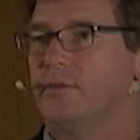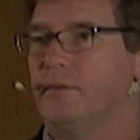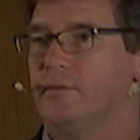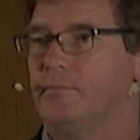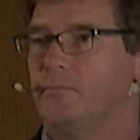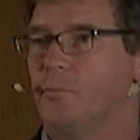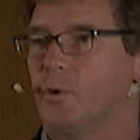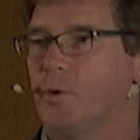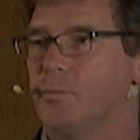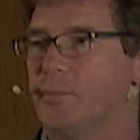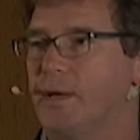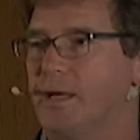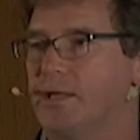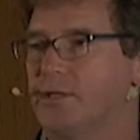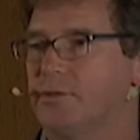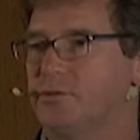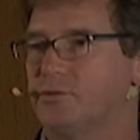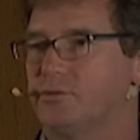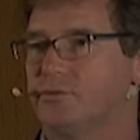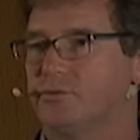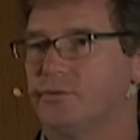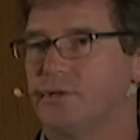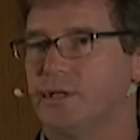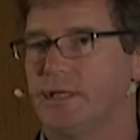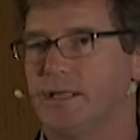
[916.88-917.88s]
Work Package
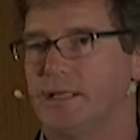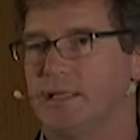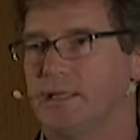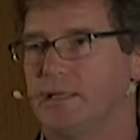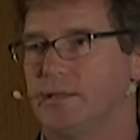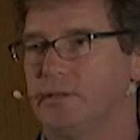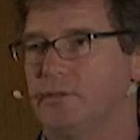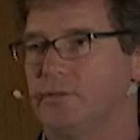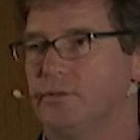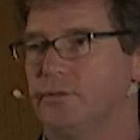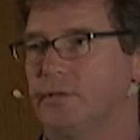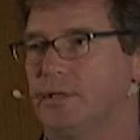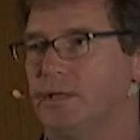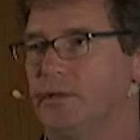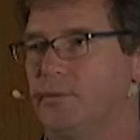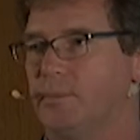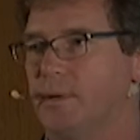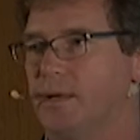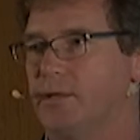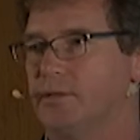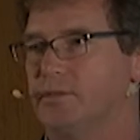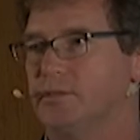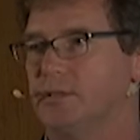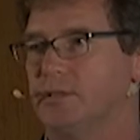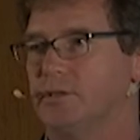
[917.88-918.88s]
3, you'll hear
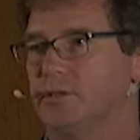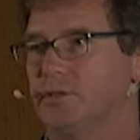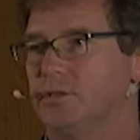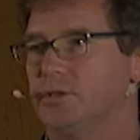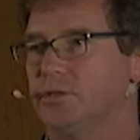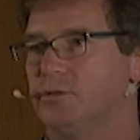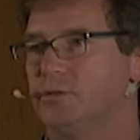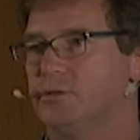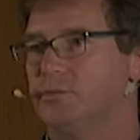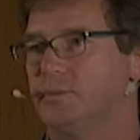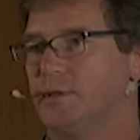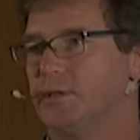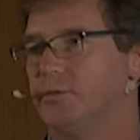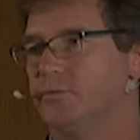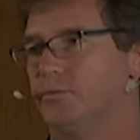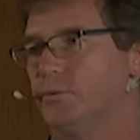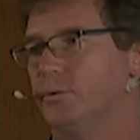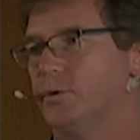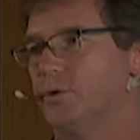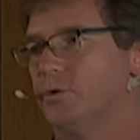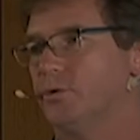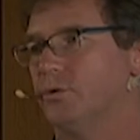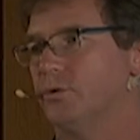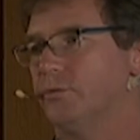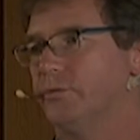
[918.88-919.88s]
about, has done a huge amount of
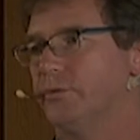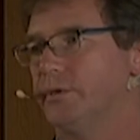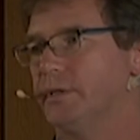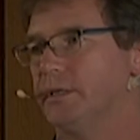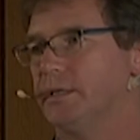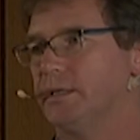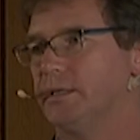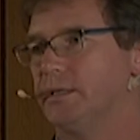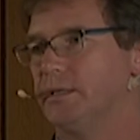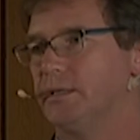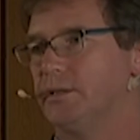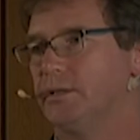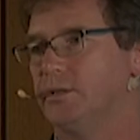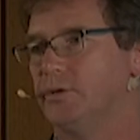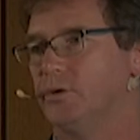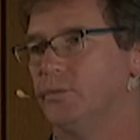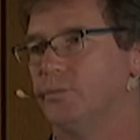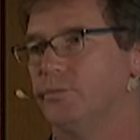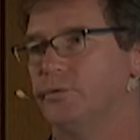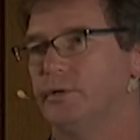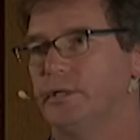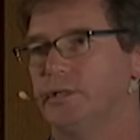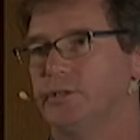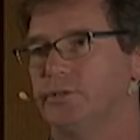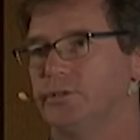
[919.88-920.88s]
work on the
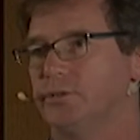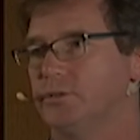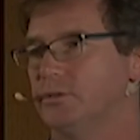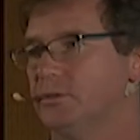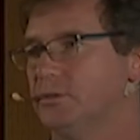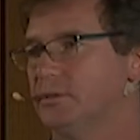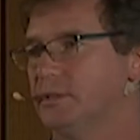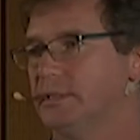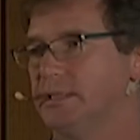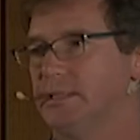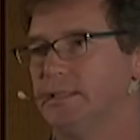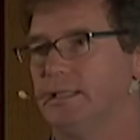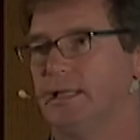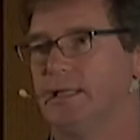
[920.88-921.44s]
operational,